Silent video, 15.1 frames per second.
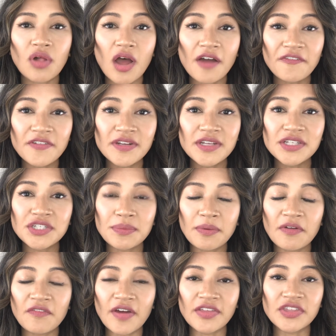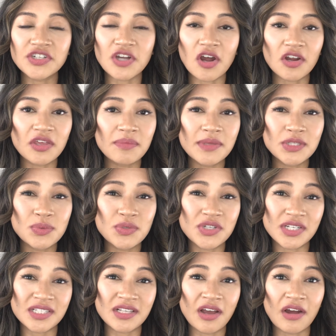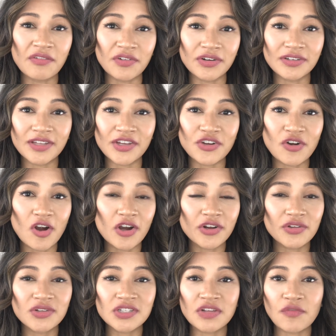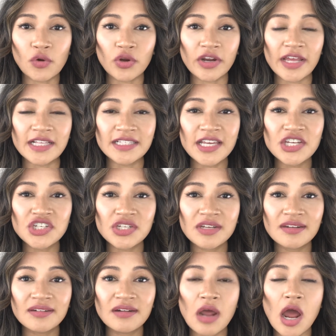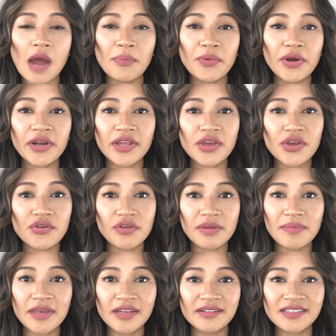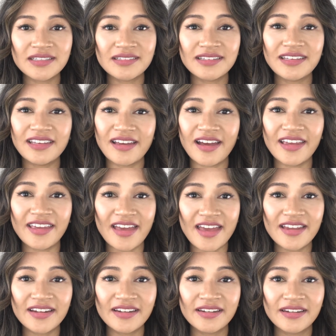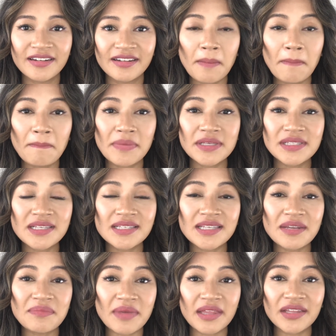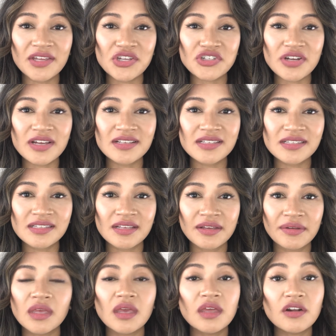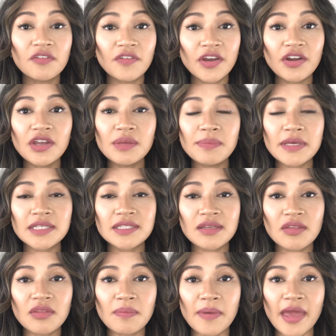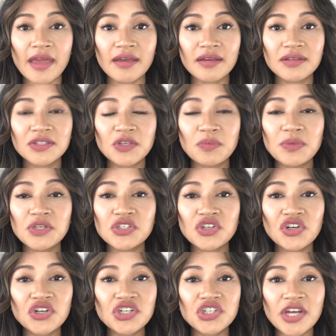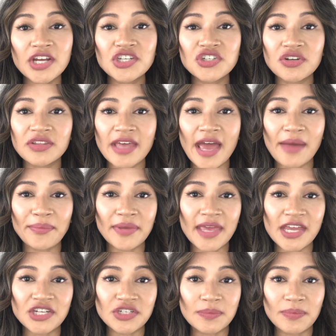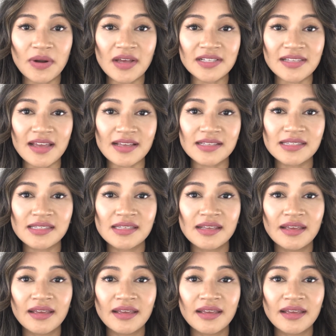You'll often need to provide the documents we just covered, like your Articles of Organization, Operating Agreement, EIN, business and mailing address. It'll vary based on the bank, so be sure to check during the application process.